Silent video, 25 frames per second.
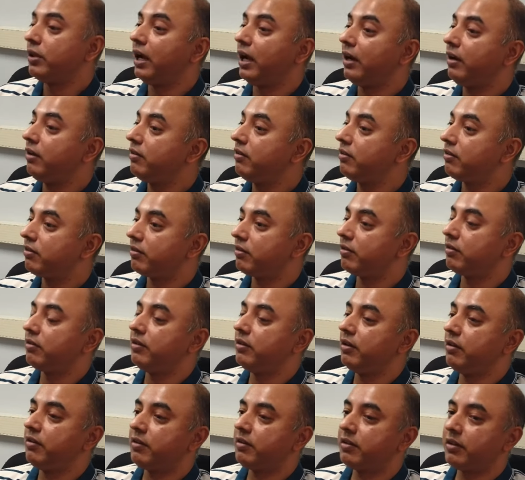so that is
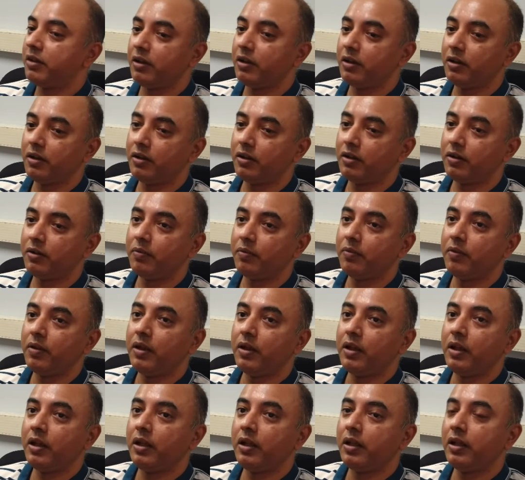just,
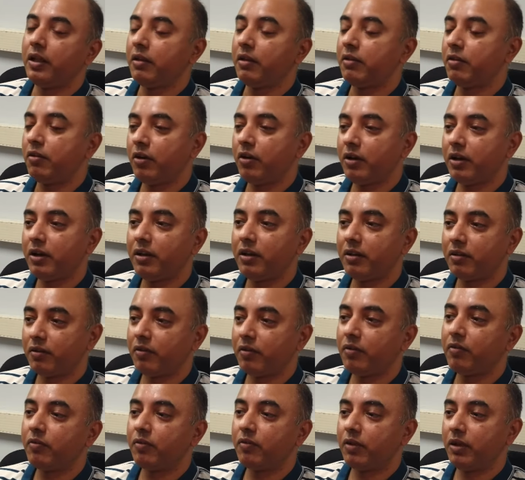that's not, a,
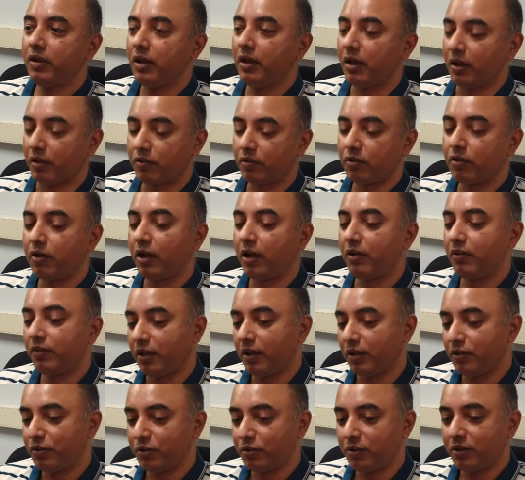yeah, so
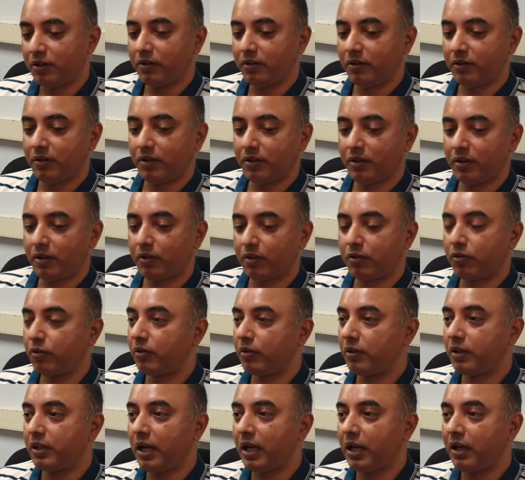I should,
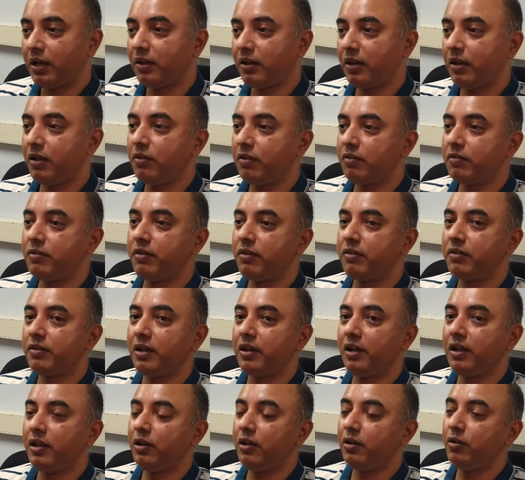so that is
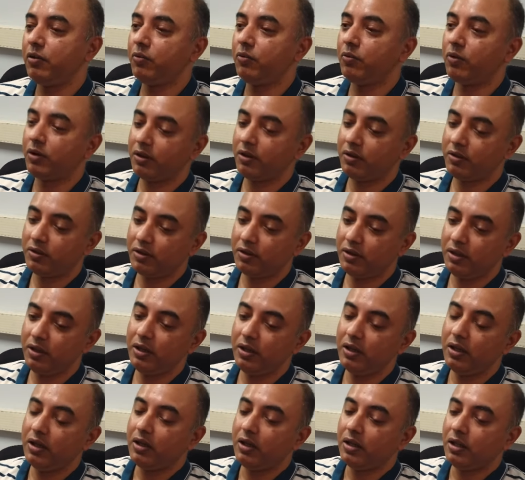just telling you what is
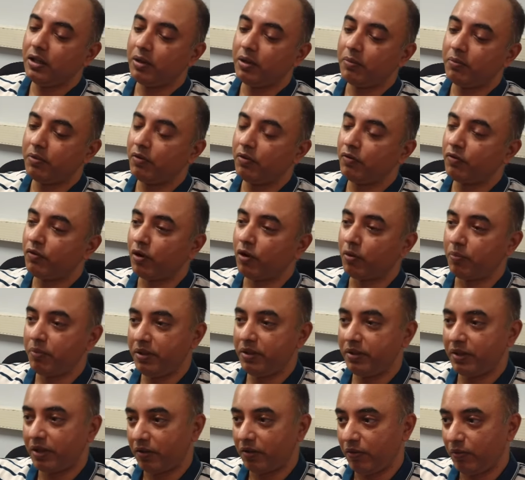the number of
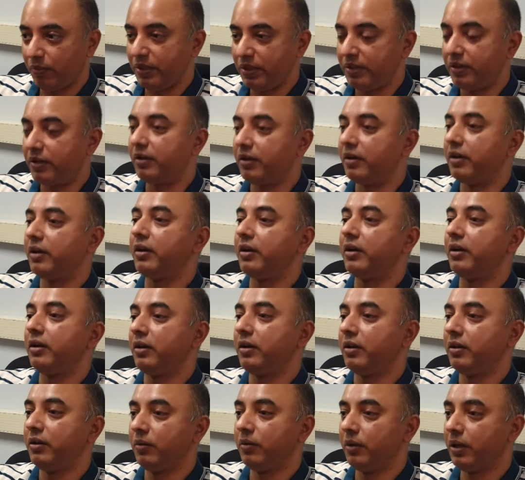copies that will be
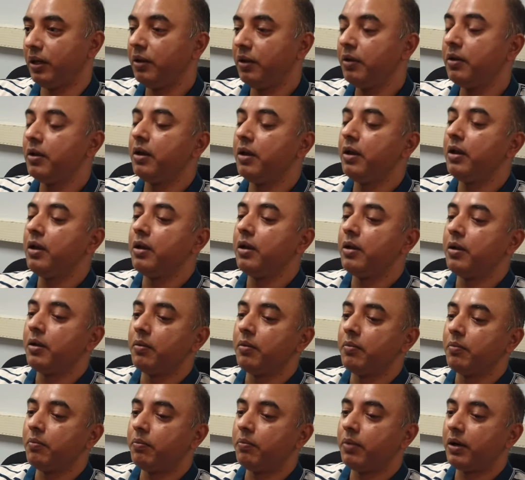generated, okay? Mm-hmm.
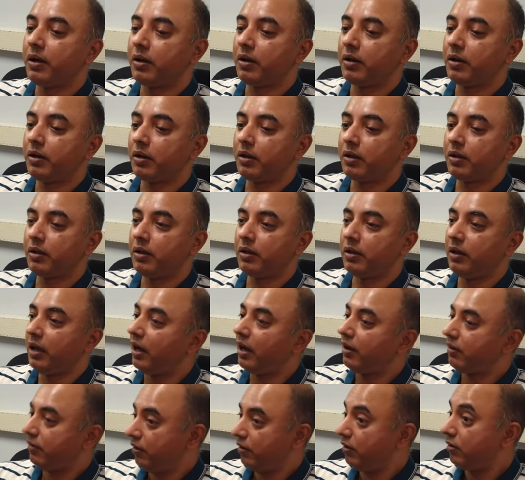But the
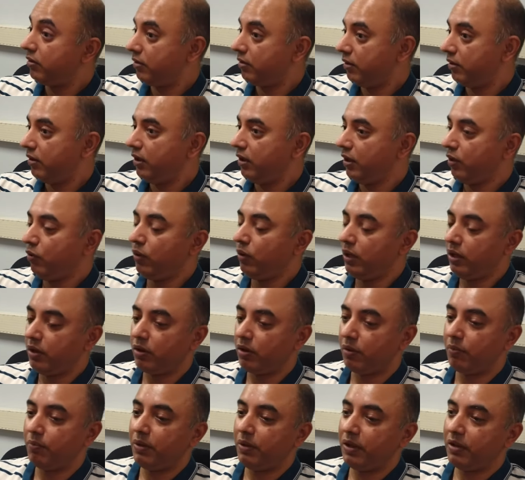reaction is
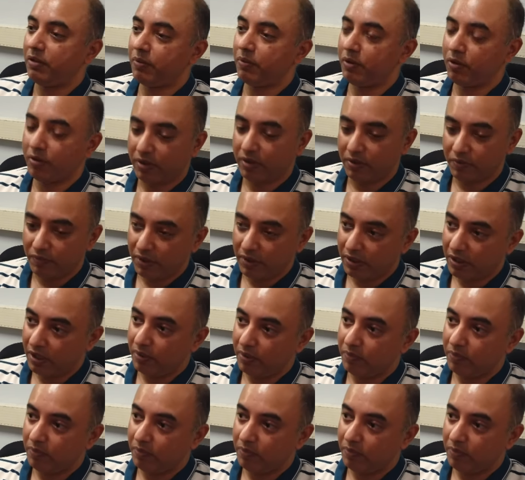equally complex, because every